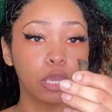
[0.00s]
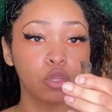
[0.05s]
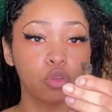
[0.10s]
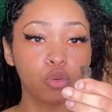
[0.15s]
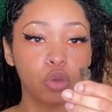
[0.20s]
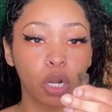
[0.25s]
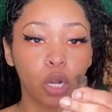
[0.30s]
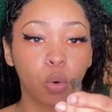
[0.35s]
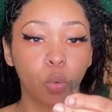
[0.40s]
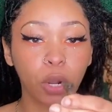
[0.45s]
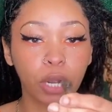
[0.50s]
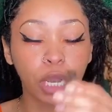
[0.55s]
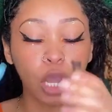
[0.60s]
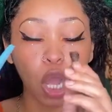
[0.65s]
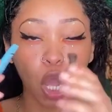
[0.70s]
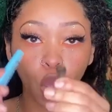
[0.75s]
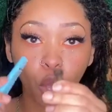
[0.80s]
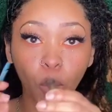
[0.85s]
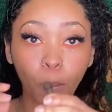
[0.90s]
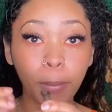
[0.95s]
you're gonna wanna
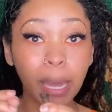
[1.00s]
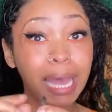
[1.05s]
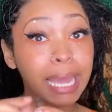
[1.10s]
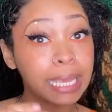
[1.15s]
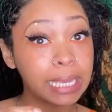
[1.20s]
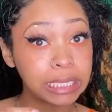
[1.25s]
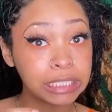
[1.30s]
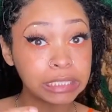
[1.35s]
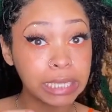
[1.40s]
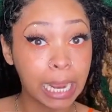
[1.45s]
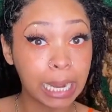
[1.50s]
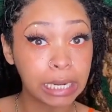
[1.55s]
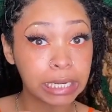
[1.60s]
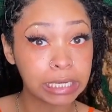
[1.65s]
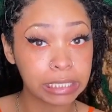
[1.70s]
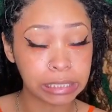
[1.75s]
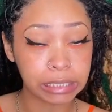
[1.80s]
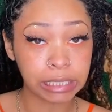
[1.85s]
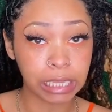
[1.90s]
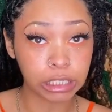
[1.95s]
comb 1 inch out of
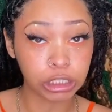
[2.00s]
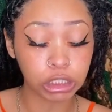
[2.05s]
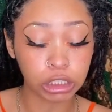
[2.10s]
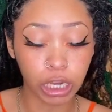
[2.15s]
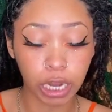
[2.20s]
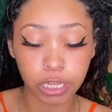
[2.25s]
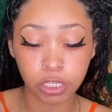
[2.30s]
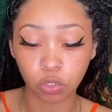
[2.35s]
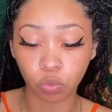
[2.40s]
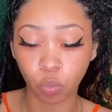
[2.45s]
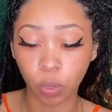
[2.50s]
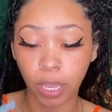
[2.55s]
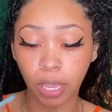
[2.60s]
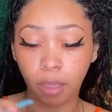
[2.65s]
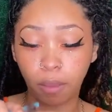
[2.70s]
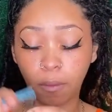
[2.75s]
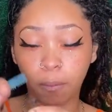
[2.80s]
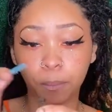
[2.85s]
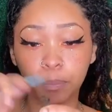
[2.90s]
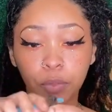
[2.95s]
this section as
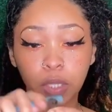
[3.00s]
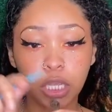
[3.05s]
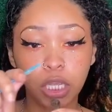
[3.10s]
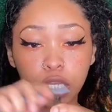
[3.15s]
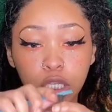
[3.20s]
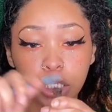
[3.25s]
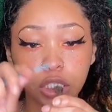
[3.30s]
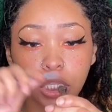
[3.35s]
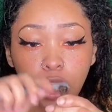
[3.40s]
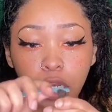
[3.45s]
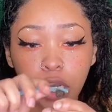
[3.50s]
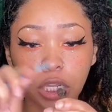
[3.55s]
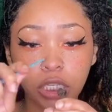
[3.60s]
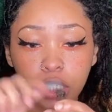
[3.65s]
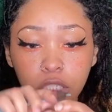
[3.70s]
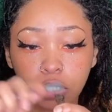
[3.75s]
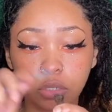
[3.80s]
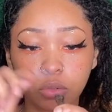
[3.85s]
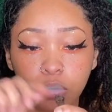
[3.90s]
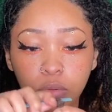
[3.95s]
well. So
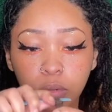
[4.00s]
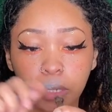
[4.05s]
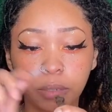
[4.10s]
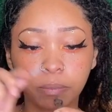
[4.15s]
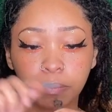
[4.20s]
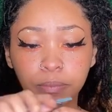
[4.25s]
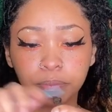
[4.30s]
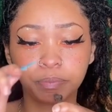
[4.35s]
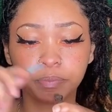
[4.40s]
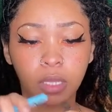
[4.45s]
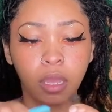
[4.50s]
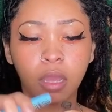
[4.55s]
let's do it.